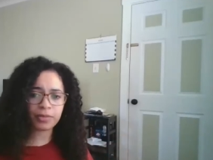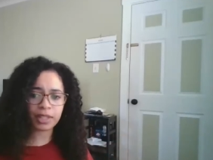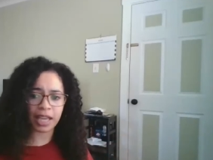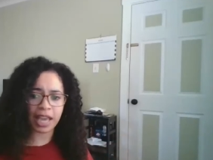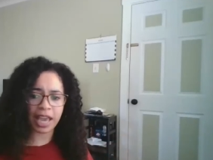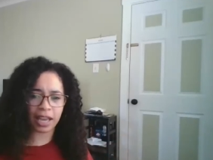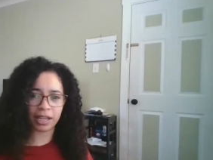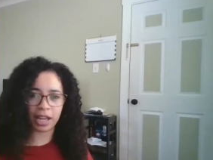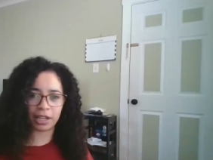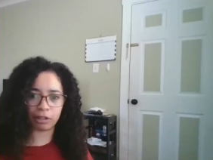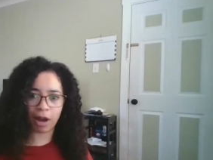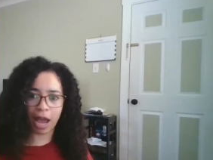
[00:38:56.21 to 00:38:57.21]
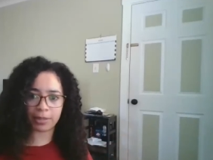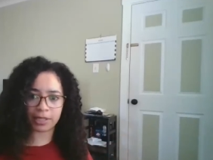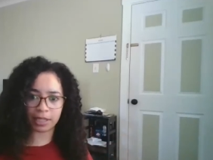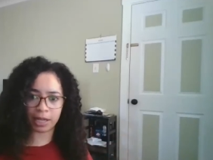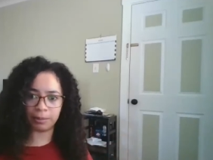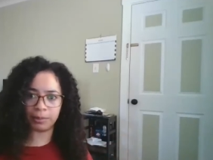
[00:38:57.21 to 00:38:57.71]
and grab
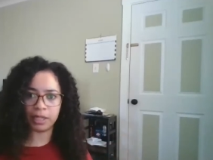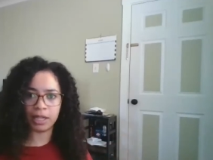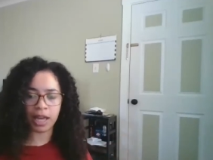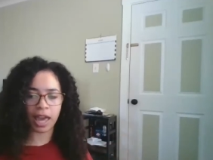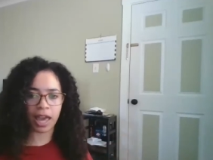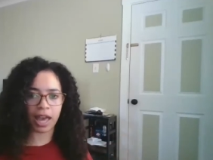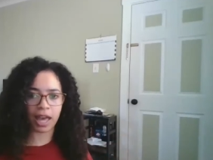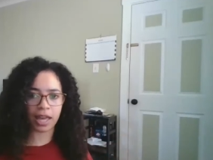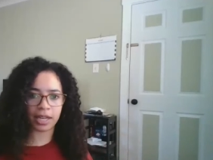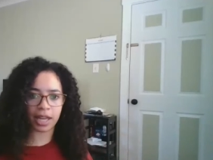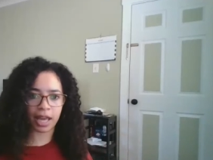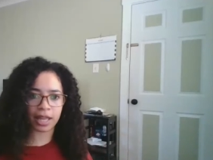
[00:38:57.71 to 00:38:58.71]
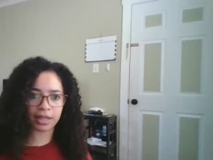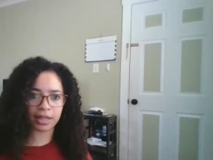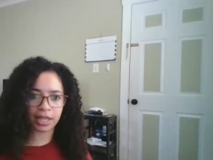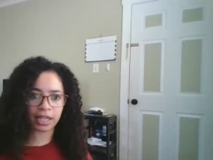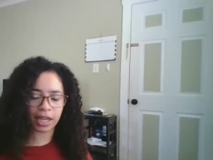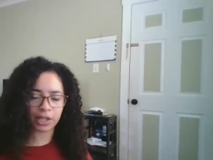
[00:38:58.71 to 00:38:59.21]
some. And I
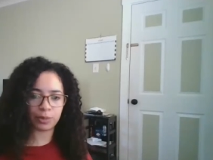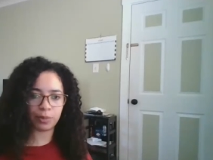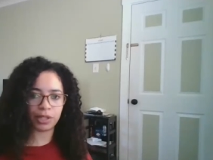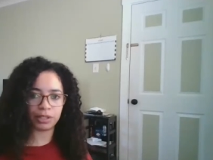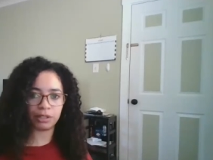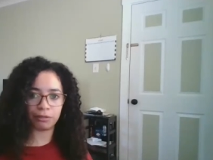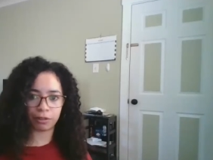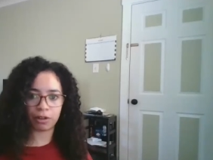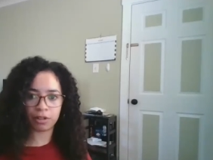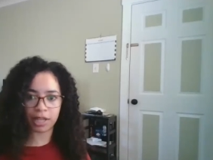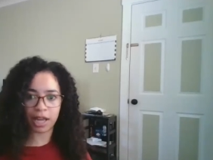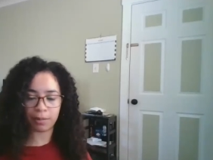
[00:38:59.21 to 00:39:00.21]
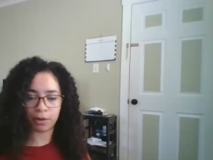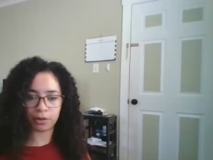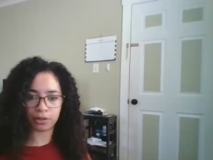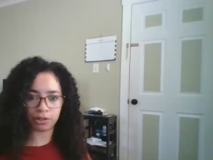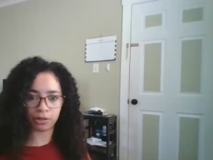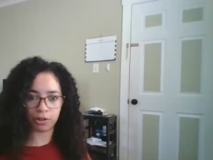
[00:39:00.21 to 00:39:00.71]
think it has been inferred that
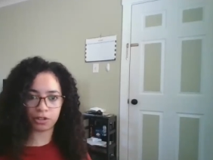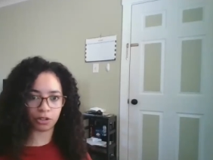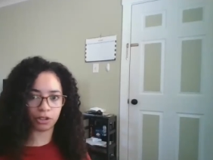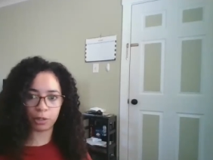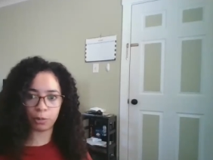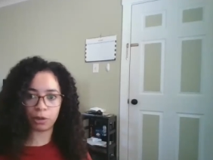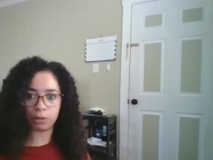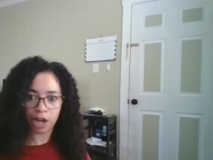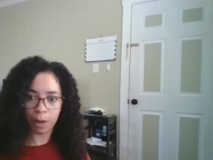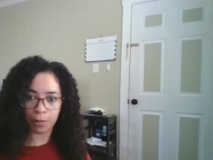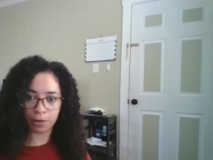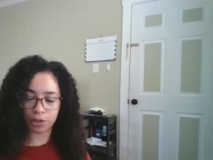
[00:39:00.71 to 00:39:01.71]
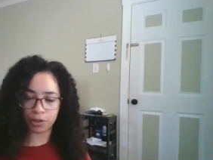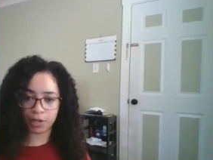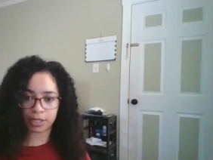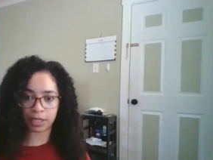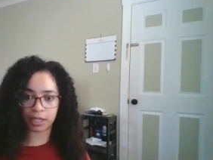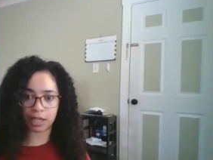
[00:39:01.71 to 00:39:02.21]
mosasaurs certainly would have been
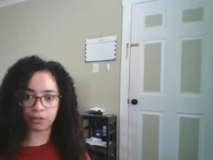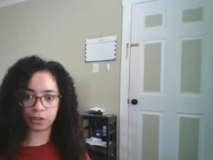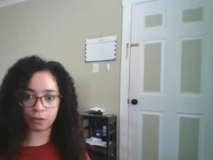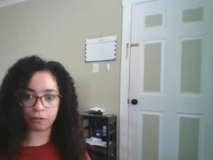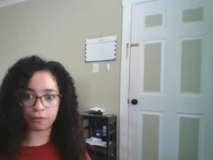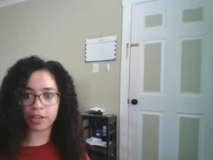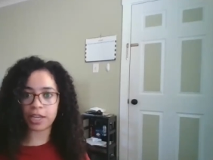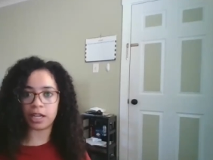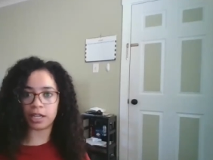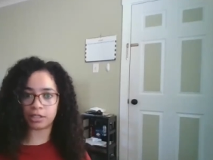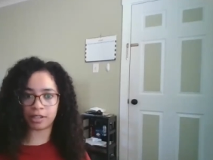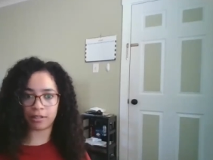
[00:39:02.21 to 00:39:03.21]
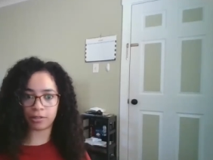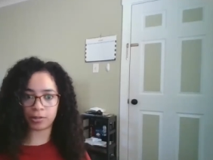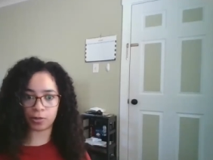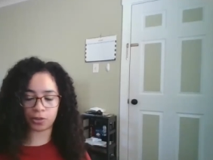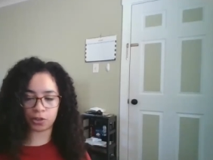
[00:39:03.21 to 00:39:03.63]
opportunistic enough to feed on pterosaurs as